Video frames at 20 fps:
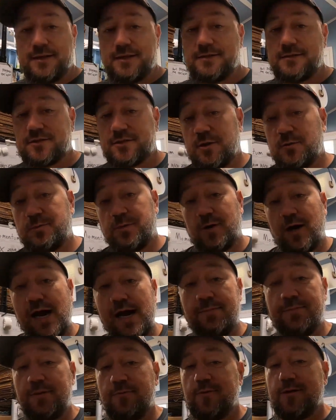super
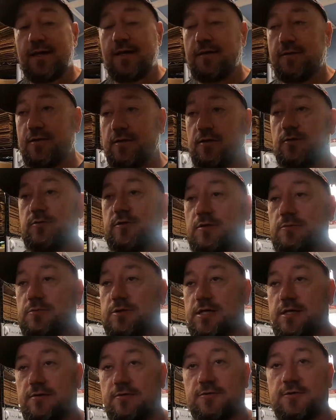happy with how the YouTube
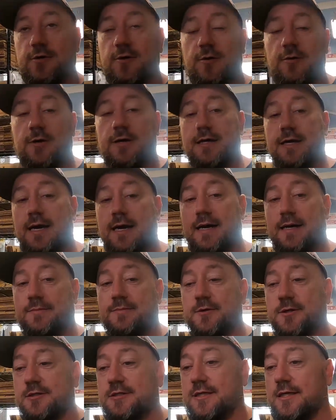channel's growing. I
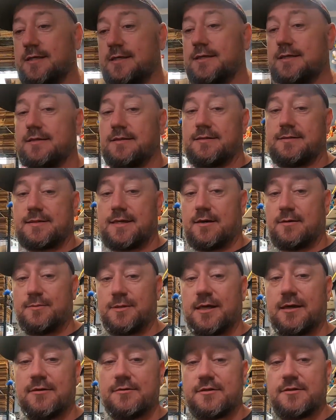appreciate it. It's all
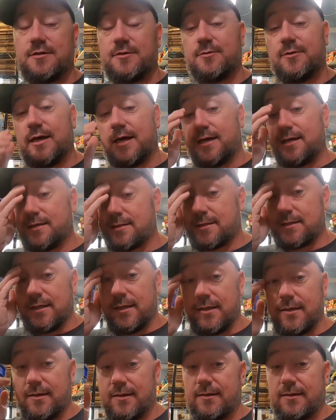because of you guys,